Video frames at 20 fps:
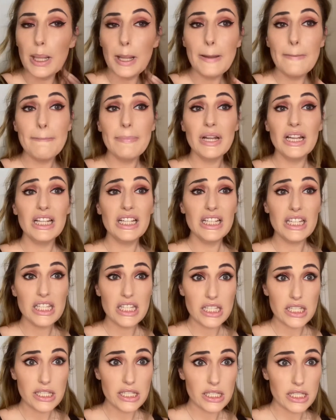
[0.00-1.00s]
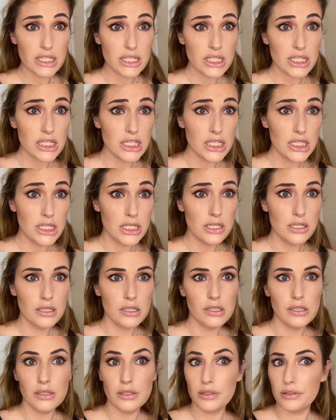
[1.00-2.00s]
Please.
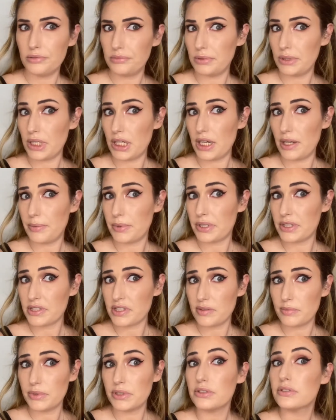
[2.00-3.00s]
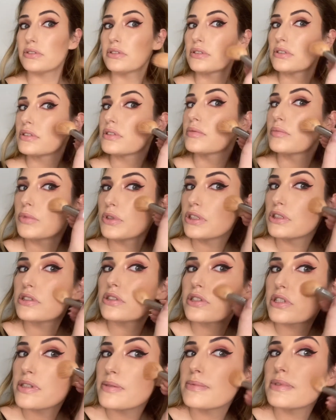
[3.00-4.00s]
My eyebrows have been doing some weird
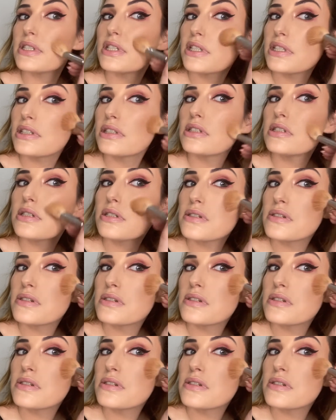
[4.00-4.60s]
shapes lately.